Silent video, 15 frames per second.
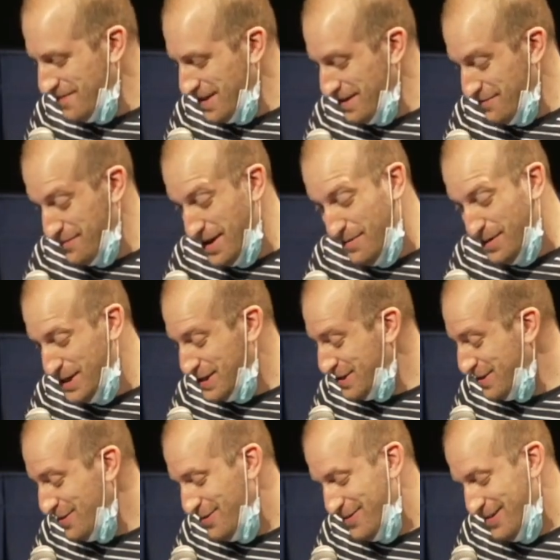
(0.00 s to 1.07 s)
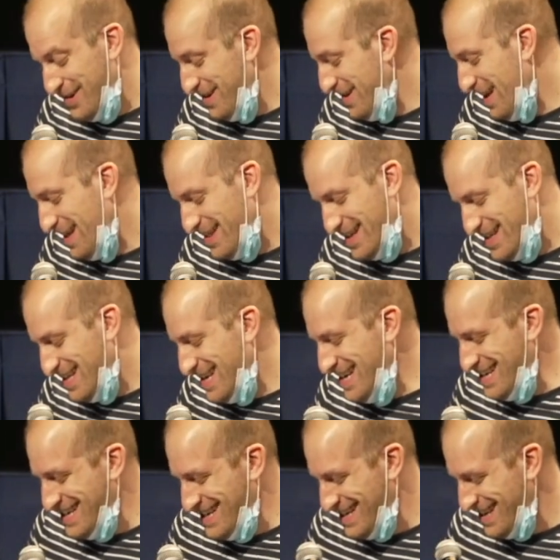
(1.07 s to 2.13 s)
Maybe soon. That's
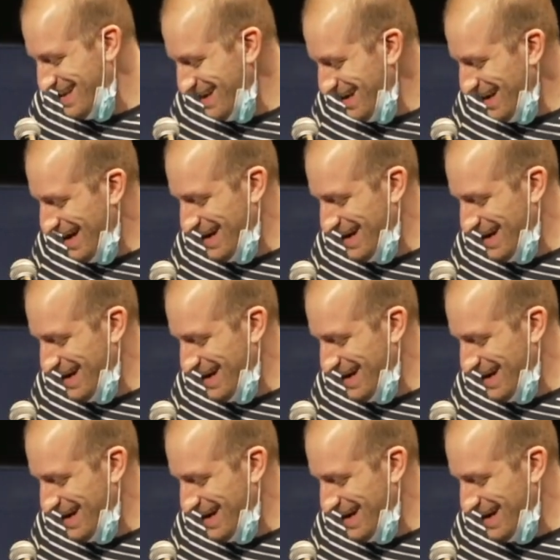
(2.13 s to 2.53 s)
I